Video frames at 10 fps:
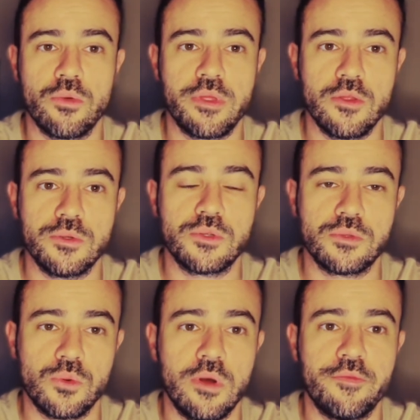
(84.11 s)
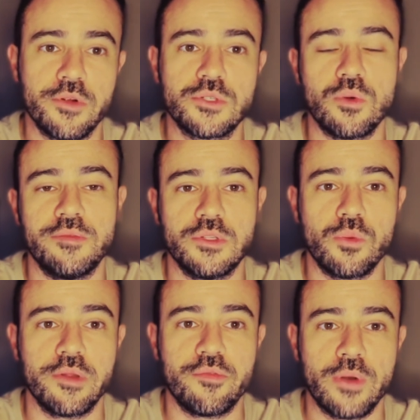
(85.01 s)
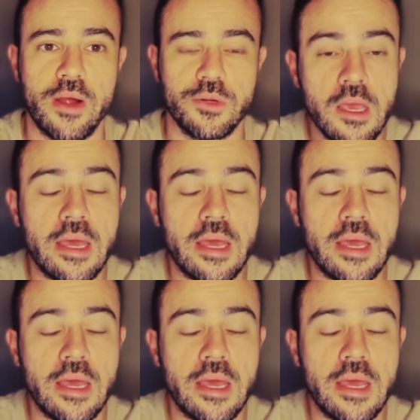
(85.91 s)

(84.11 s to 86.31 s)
within those twelve, first twelve to twenty-four hours.